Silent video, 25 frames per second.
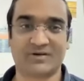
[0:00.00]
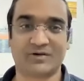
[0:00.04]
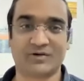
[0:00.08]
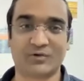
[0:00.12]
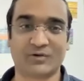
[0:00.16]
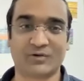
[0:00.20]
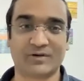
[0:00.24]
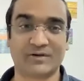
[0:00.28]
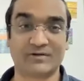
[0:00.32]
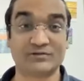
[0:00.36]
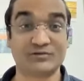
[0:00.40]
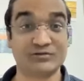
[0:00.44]

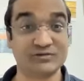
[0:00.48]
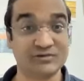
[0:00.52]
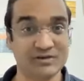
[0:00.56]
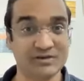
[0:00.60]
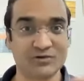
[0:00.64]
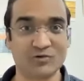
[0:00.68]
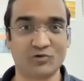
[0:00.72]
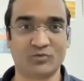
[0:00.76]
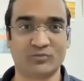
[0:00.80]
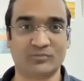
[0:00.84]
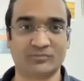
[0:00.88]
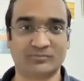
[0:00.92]
okay?
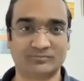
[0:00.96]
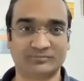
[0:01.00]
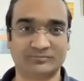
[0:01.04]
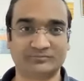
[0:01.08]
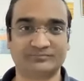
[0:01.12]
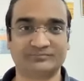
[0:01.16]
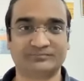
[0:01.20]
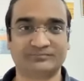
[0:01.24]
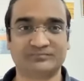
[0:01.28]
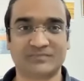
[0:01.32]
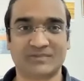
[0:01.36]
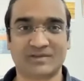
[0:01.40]
Zero,
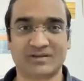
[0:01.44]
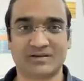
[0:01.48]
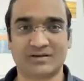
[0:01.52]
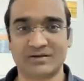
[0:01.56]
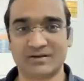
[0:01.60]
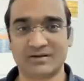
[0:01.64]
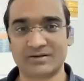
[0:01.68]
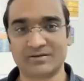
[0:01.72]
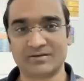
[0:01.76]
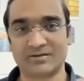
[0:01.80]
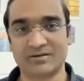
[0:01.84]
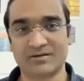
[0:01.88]

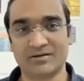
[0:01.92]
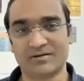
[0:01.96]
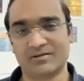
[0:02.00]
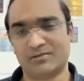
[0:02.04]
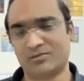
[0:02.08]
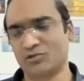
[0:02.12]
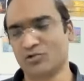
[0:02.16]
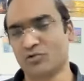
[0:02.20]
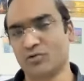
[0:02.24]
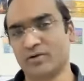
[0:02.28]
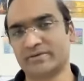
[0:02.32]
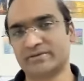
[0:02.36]
right?
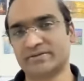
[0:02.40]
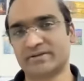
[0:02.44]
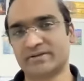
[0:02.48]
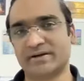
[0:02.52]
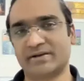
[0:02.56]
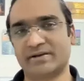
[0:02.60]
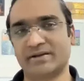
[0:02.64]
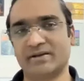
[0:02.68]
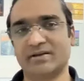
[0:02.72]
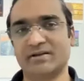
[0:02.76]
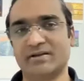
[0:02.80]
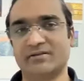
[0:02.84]
No
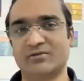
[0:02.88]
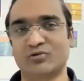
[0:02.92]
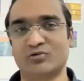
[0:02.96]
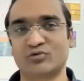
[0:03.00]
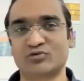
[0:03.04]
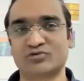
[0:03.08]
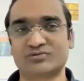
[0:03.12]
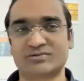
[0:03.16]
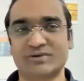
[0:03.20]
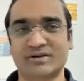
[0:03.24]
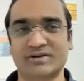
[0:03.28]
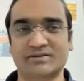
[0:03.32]
anxiety,
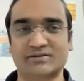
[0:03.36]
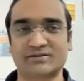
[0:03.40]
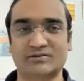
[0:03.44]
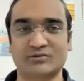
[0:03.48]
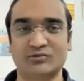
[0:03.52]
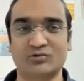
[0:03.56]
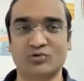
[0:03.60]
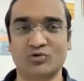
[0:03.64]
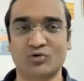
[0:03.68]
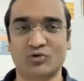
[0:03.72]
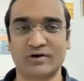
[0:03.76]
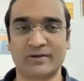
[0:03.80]
no stress,
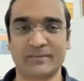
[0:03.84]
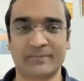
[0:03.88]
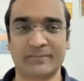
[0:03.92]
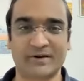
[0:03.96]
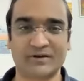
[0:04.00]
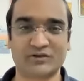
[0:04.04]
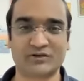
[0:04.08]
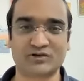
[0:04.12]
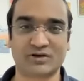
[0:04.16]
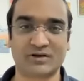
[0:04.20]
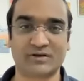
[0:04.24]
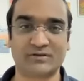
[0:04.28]
no
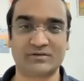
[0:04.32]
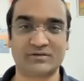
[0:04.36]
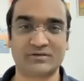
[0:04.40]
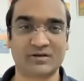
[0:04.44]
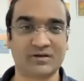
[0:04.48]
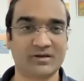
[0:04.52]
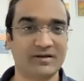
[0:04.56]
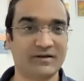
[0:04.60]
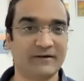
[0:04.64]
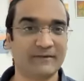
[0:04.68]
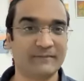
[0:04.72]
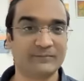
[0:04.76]

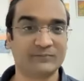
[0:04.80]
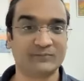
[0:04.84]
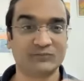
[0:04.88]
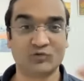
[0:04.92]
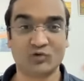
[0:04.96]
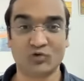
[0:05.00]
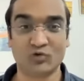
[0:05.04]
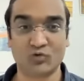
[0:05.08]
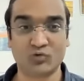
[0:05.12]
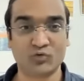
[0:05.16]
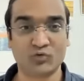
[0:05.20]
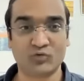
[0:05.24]
depression,
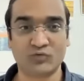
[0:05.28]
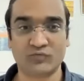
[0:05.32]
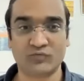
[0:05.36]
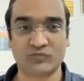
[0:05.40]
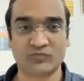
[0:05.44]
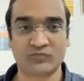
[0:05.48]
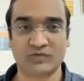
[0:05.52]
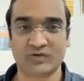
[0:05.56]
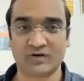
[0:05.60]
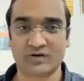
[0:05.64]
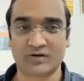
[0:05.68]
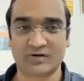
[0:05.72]
no
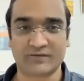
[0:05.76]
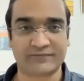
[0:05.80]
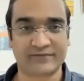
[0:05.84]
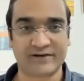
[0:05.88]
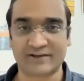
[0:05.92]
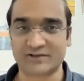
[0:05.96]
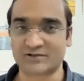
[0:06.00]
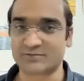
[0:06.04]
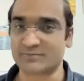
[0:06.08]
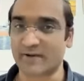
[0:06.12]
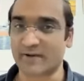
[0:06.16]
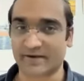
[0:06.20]

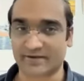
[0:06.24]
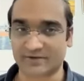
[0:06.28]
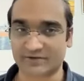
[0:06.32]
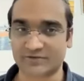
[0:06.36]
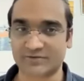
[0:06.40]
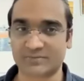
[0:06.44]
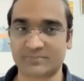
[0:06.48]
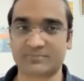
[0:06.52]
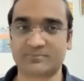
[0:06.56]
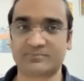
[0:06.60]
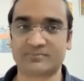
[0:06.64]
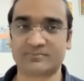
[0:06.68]

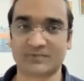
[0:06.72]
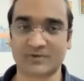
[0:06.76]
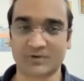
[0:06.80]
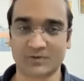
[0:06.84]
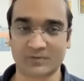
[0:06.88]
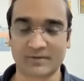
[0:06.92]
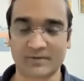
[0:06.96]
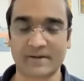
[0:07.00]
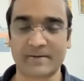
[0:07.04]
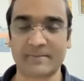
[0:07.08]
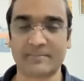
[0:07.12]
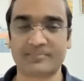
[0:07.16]
flashbacks,
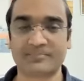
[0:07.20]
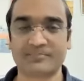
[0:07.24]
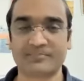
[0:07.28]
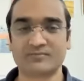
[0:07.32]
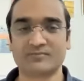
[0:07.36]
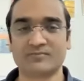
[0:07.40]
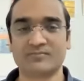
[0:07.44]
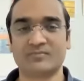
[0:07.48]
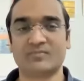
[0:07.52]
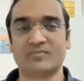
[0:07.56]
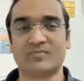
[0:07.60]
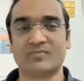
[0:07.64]
okay?
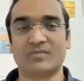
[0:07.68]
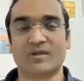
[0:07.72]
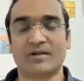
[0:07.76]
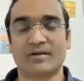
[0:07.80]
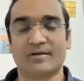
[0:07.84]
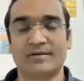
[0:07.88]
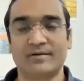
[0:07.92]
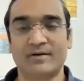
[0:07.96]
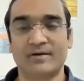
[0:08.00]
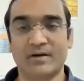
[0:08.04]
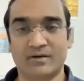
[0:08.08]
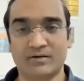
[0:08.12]

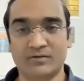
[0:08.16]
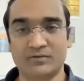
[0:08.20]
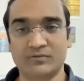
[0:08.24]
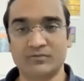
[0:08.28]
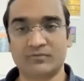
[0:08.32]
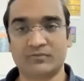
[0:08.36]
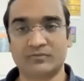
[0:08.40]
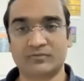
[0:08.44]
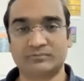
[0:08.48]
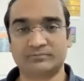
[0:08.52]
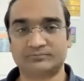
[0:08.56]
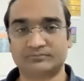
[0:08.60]

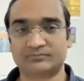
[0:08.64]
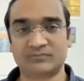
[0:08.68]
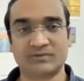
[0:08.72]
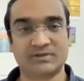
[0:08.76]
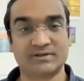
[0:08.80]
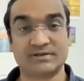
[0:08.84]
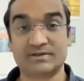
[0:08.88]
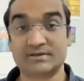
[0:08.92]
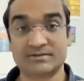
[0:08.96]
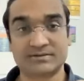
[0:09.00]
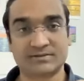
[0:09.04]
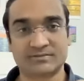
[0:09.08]
Now,
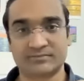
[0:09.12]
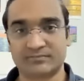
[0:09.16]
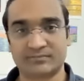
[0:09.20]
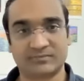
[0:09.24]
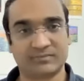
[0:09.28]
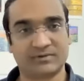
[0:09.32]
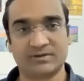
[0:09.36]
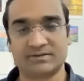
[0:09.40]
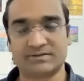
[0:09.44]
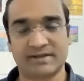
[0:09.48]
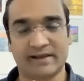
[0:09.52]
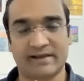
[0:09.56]
this is
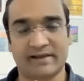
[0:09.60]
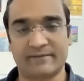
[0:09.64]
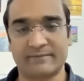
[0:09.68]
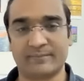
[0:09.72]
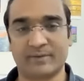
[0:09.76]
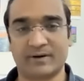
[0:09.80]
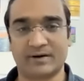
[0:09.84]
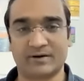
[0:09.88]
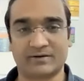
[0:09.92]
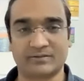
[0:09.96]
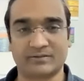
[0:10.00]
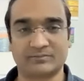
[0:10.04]
the
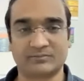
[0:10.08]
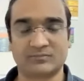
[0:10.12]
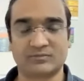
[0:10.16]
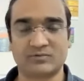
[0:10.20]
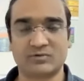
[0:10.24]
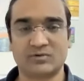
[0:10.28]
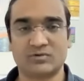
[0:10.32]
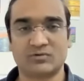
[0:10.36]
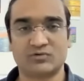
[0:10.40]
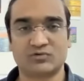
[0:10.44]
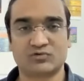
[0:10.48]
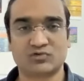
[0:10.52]
second part.
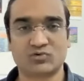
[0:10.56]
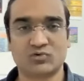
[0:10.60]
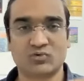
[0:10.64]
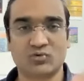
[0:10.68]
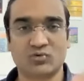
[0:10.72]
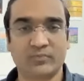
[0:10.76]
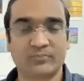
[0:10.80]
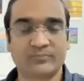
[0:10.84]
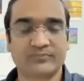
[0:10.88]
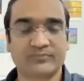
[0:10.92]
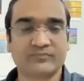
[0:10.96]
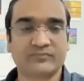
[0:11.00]

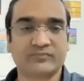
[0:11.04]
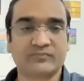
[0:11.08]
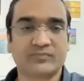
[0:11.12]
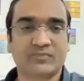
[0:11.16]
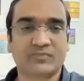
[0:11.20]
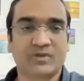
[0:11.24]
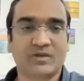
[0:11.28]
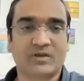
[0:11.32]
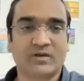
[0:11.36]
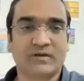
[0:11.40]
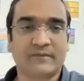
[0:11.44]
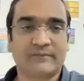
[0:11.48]
So,
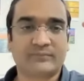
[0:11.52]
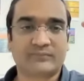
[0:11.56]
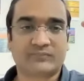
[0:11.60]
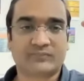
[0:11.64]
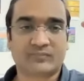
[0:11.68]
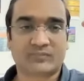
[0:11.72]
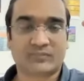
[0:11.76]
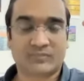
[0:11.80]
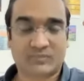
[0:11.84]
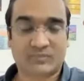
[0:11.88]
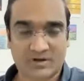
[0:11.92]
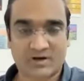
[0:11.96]

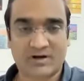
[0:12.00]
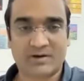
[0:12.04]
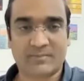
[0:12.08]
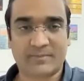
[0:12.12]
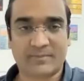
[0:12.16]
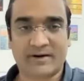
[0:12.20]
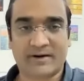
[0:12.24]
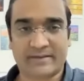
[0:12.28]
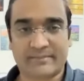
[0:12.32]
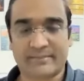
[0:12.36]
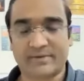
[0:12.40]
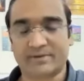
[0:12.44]

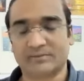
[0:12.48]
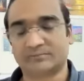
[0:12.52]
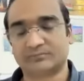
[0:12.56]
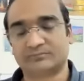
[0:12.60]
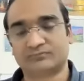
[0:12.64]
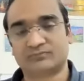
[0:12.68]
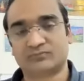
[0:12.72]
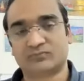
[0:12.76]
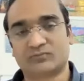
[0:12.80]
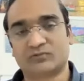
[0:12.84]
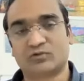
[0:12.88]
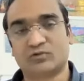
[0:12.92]
third part, I mean.
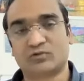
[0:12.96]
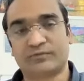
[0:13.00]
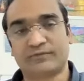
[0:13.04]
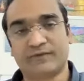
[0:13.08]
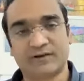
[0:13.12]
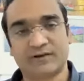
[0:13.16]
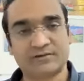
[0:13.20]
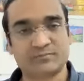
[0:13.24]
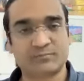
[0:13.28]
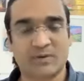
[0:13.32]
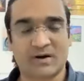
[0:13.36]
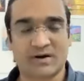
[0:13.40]
The
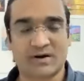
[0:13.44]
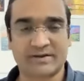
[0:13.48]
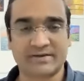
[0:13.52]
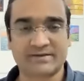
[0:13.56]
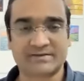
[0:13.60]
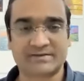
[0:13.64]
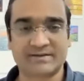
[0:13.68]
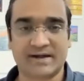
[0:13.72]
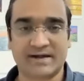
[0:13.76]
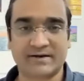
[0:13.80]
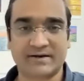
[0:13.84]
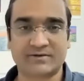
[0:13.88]
first part
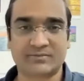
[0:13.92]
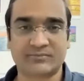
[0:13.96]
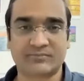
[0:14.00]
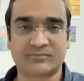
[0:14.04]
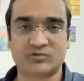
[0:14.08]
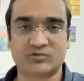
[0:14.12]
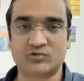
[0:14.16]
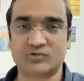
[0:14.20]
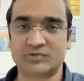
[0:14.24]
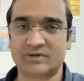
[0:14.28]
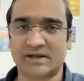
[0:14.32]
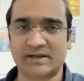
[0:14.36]
is that
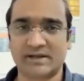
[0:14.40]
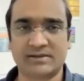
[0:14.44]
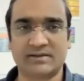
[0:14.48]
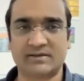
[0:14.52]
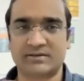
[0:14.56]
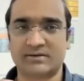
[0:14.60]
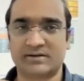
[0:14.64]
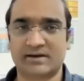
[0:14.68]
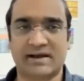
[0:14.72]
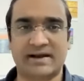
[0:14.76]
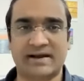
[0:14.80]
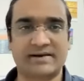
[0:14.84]
you tell
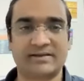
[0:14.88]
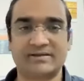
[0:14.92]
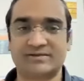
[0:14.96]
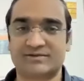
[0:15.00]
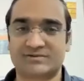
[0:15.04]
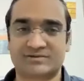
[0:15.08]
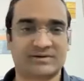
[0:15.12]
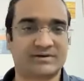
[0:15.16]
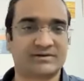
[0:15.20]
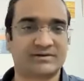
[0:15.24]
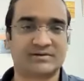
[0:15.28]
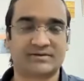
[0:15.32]
the client
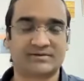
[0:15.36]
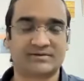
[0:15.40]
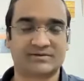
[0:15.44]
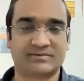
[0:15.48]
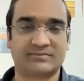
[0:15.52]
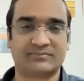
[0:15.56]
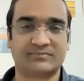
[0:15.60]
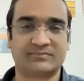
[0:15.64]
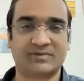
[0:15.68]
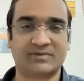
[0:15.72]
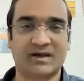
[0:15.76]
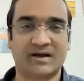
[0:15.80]

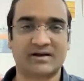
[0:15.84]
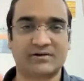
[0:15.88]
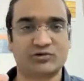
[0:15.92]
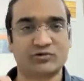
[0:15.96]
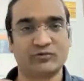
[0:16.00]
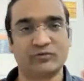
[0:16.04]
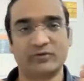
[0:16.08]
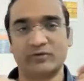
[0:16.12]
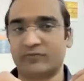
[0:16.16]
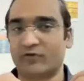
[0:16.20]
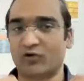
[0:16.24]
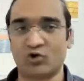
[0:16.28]
instructions that
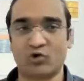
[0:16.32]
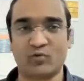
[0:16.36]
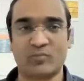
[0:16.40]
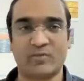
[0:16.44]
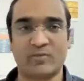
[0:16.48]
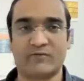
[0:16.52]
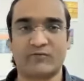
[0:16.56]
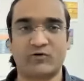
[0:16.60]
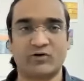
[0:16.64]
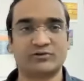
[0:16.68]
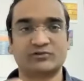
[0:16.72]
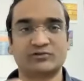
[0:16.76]
you will follow
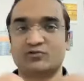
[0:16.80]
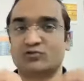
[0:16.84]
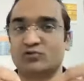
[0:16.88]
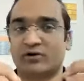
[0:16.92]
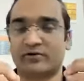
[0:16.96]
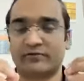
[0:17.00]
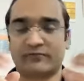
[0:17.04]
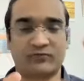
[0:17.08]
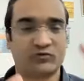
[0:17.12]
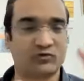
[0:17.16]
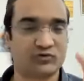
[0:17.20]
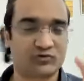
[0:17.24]
my voice, do
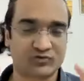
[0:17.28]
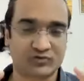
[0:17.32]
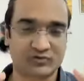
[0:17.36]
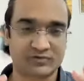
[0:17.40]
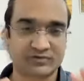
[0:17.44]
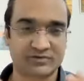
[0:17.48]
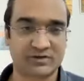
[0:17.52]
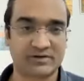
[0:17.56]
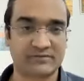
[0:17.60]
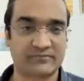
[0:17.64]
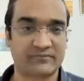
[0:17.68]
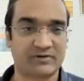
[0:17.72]
not force
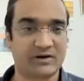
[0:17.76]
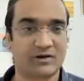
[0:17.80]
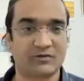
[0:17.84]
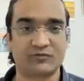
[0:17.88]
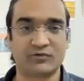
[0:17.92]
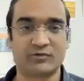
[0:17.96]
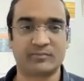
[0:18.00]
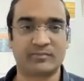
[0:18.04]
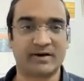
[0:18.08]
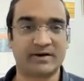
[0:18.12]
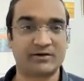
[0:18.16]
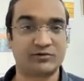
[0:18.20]
yourself, allow
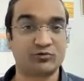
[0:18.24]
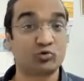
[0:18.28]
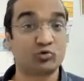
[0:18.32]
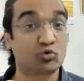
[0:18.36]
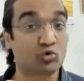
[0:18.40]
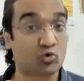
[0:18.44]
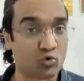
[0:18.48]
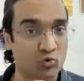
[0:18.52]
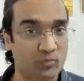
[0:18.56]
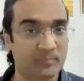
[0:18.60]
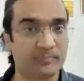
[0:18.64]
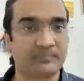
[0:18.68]
your mind to
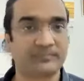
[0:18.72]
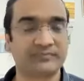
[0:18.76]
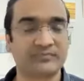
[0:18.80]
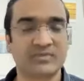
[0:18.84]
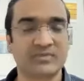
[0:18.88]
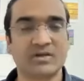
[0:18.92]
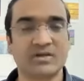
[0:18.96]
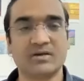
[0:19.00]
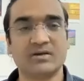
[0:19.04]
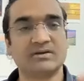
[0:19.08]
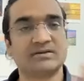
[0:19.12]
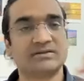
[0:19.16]
roam.
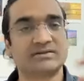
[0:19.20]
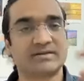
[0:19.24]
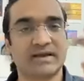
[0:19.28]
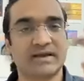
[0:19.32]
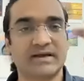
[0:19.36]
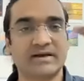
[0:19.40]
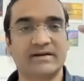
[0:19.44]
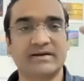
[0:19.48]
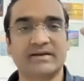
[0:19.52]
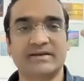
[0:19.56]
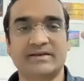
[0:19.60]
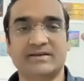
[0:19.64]

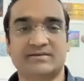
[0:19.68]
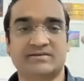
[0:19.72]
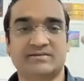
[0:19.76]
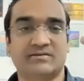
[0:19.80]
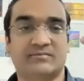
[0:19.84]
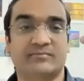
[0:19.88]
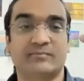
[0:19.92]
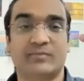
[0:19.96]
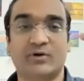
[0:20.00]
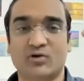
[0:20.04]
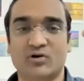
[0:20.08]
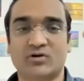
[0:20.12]
Second
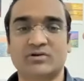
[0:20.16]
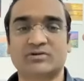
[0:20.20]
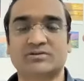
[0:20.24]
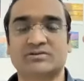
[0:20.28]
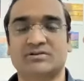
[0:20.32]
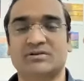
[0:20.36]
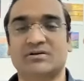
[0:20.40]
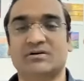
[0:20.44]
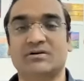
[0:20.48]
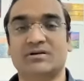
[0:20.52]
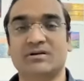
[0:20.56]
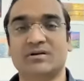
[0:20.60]
is, because
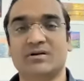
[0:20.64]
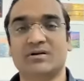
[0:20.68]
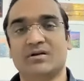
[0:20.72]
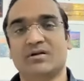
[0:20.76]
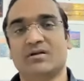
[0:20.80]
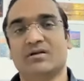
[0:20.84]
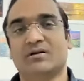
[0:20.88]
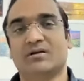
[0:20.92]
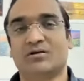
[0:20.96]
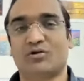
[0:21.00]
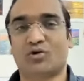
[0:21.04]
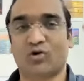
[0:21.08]
the
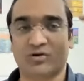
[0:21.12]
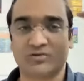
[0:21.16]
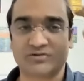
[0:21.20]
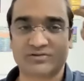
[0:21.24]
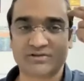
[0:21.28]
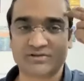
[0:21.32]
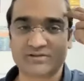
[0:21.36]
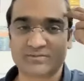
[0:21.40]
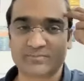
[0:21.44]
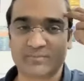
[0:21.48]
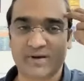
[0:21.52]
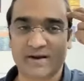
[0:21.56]

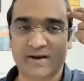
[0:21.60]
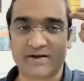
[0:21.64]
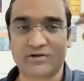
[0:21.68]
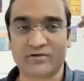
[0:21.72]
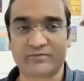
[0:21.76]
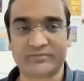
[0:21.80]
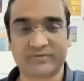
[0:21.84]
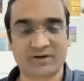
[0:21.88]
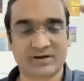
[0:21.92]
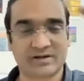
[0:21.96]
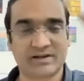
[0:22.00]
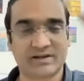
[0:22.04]
conscious mind
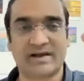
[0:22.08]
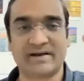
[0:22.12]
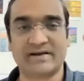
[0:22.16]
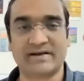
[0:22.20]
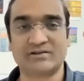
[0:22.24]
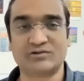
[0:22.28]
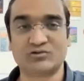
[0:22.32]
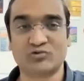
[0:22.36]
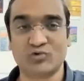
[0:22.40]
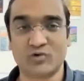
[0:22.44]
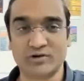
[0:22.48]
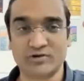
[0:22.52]
of the
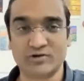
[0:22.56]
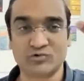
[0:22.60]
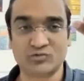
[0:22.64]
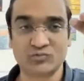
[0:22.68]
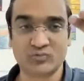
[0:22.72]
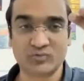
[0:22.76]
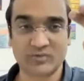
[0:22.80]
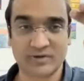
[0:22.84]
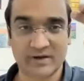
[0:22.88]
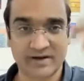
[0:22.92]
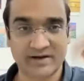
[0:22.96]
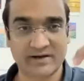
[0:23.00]
client is going
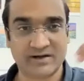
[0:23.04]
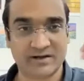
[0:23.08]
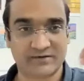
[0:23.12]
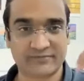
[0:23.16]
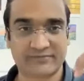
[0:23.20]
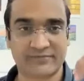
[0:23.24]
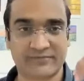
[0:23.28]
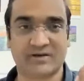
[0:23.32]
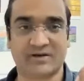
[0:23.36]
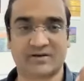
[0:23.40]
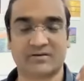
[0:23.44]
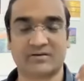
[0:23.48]
to
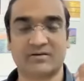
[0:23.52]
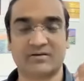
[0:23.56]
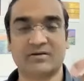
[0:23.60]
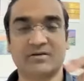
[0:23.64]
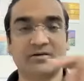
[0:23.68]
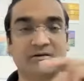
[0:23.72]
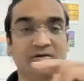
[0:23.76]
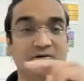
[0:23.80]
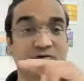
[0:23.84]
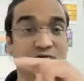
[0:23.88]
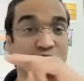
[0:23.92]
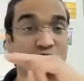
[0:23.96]
interfere,
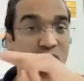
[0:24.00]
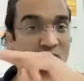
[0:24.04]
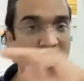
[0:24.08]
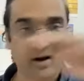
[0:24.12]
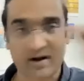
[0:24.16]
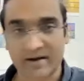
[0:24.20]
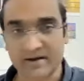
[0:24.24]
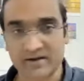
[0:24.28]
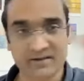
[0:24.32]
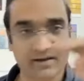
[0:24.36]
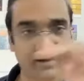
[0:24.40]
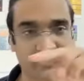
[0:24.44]
you
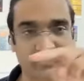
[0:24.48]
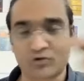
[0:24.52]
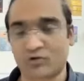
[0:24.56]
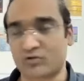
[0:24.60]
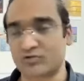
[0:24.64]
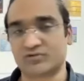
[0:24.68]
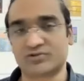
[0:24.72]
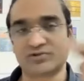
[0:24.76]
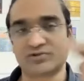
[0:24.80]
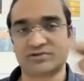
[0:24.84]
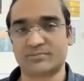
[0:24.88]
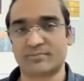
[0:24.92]
cut that
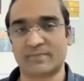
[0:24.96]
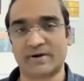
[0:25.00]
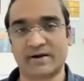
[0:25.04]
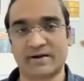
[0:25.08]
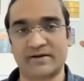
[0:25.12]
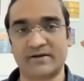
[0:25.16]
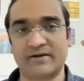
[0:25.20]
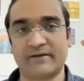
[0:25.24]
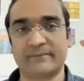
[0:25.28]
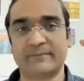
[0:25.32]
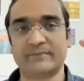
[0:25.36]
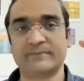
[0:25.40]
conscious
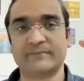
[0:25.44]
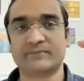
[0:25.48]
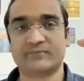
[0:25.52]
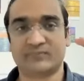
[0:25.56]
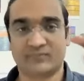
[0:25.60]
mind,